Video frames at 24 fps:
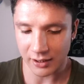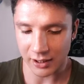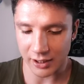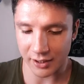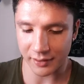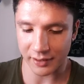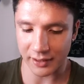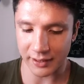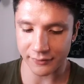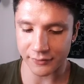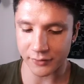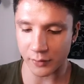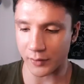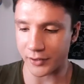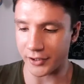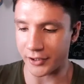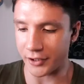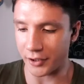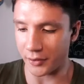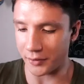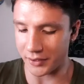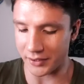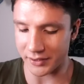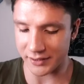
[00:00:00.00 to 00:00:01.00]
would love to win the
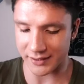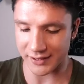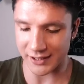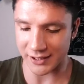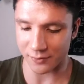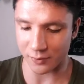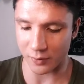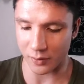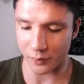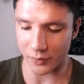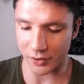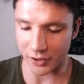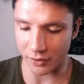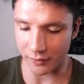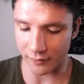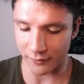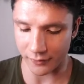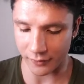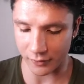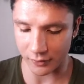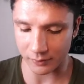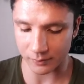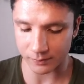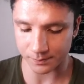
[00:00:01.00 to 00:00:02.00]
Nodens. That's what we're going
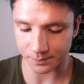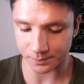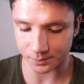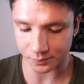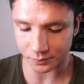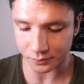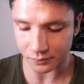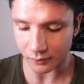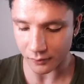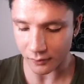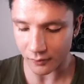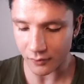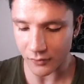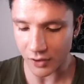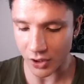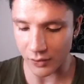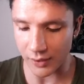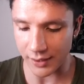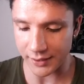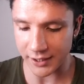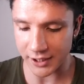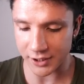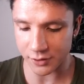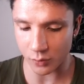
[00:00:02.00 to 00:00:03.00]
for. All
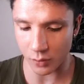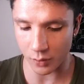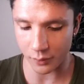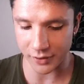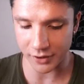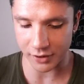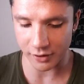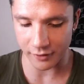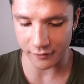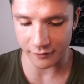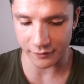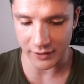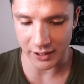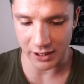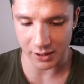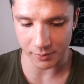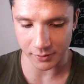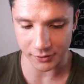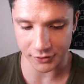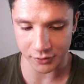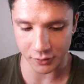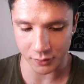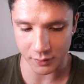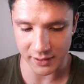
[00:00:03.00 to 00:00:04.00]
right, that's what we got
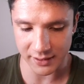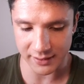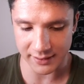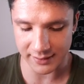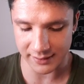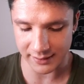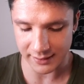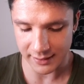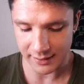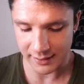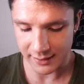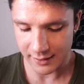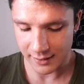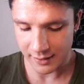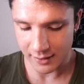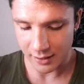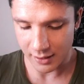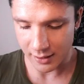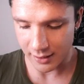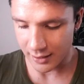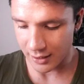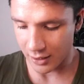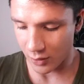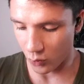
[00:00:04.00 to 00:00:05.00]
available to us.
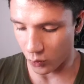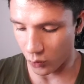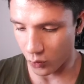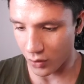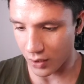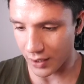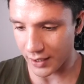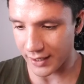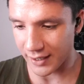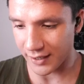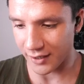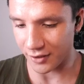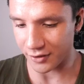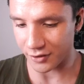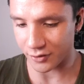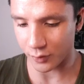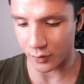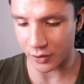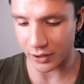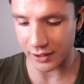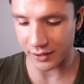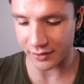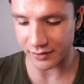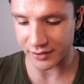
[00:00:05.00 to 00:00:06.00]
What else?
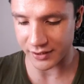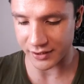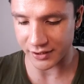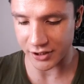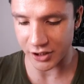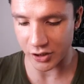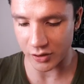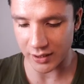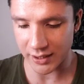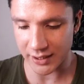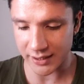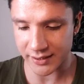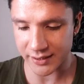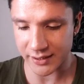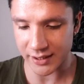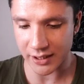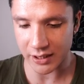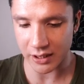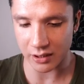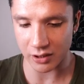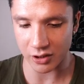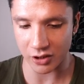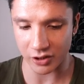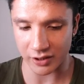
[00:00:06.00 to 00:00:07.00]
What else is new? Let's
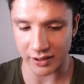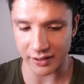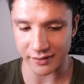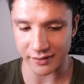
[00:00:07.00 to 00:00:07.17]
take a look at the